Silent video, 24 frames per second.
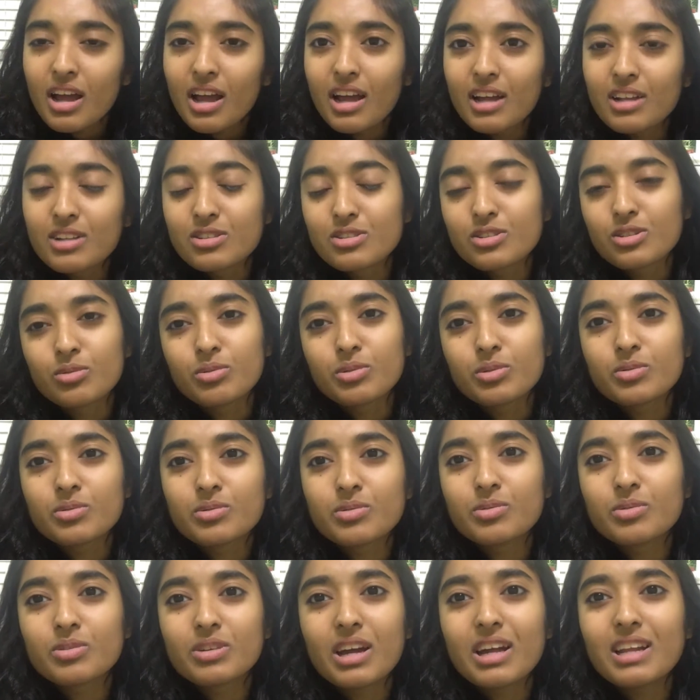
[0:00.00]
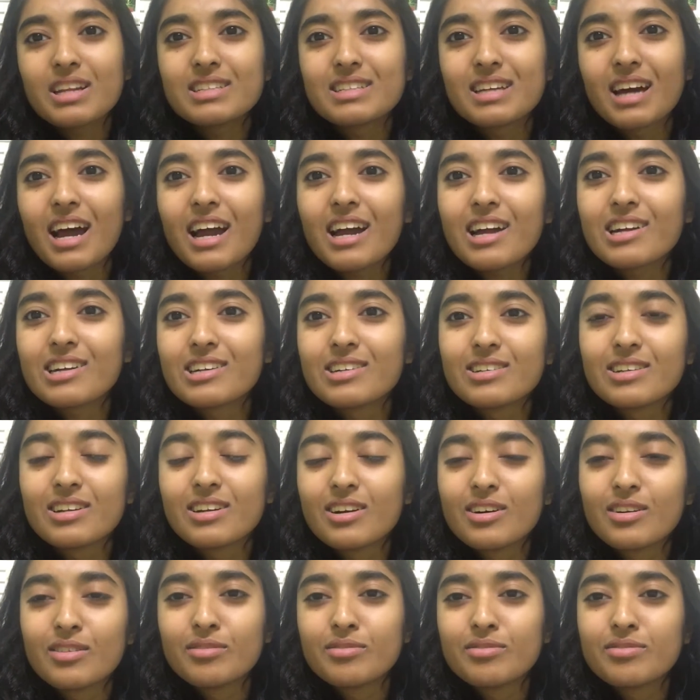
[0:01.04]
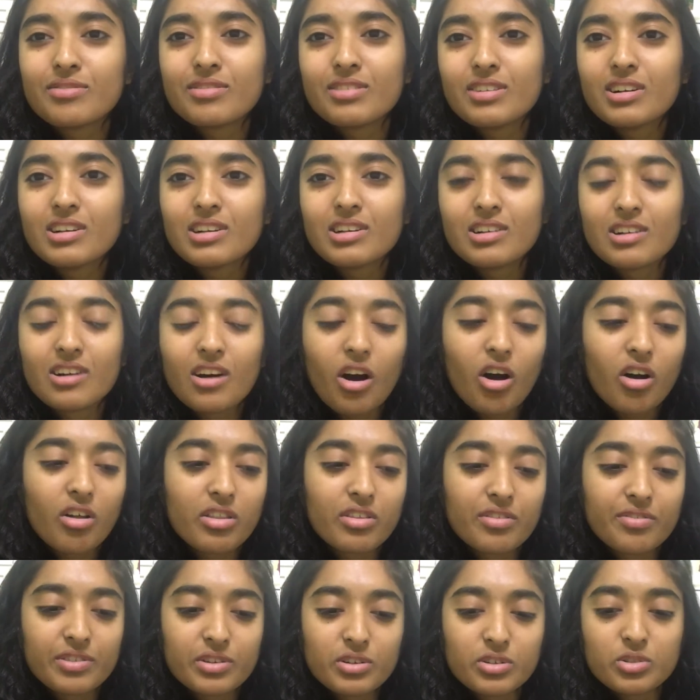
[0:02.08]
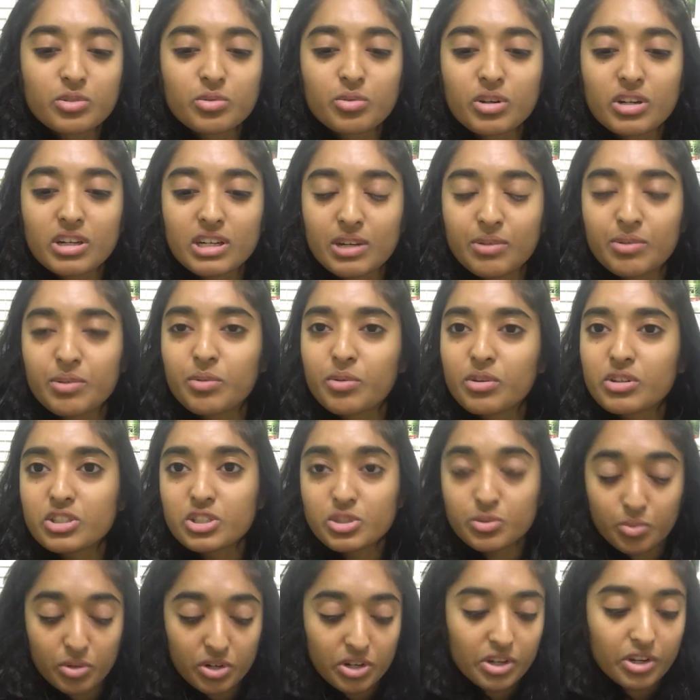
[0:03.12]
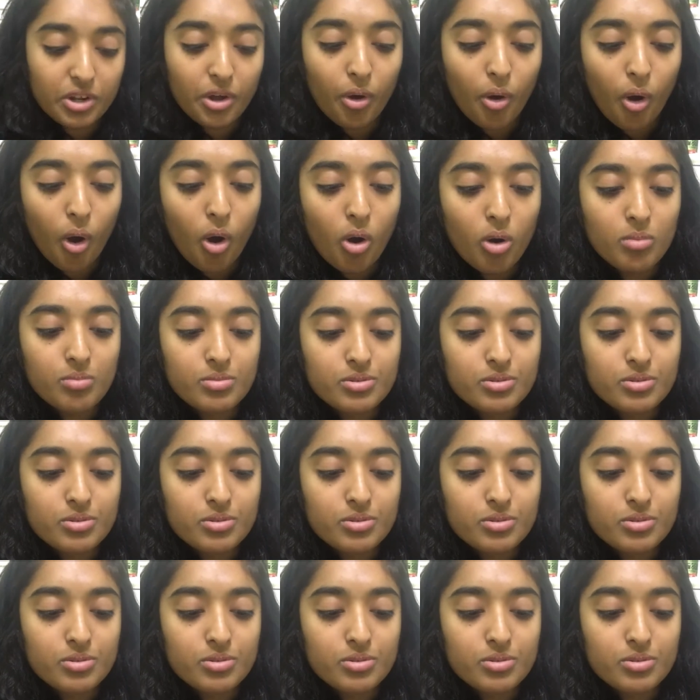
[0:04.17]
and so we were kind of tired of all the field work, and we just wanted to go home.